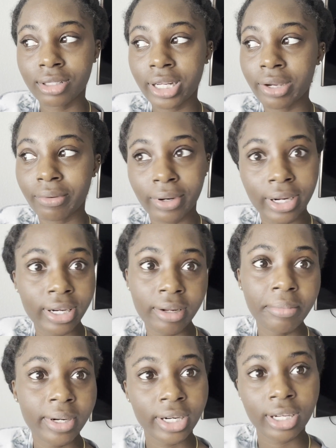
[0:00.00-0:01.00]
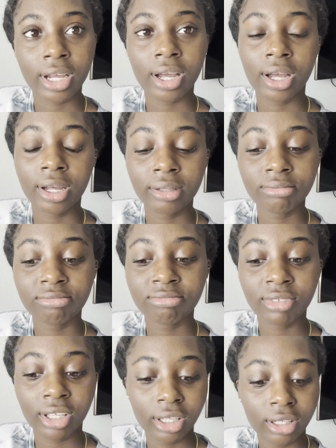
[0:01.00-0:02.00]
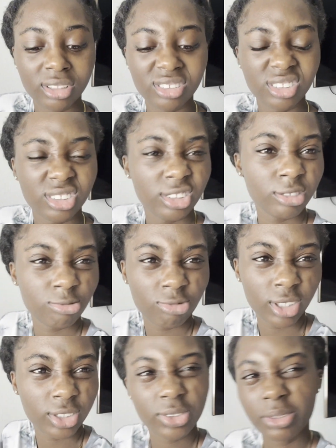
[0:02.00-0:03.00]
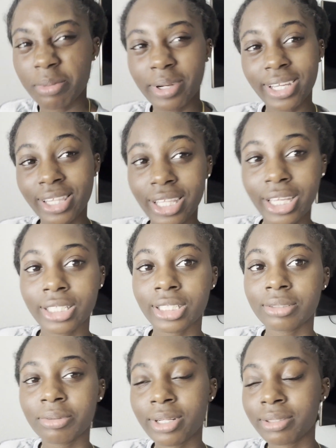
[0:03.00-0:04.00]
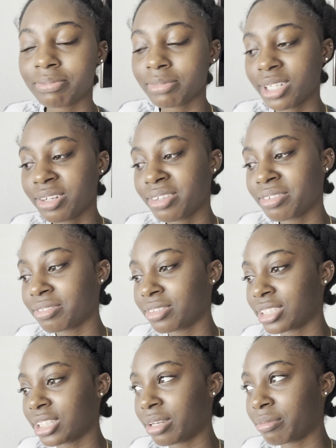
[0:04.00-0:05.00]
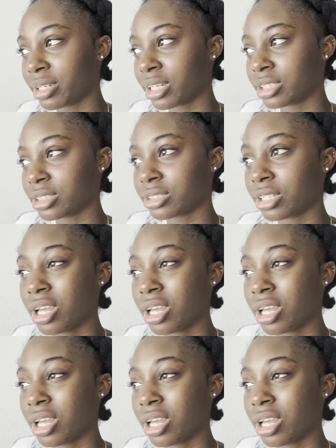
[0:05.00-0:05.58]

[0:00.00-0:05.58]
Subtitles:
Like, we're in America and we're doing American thing. Well, I don't know if this is American thing.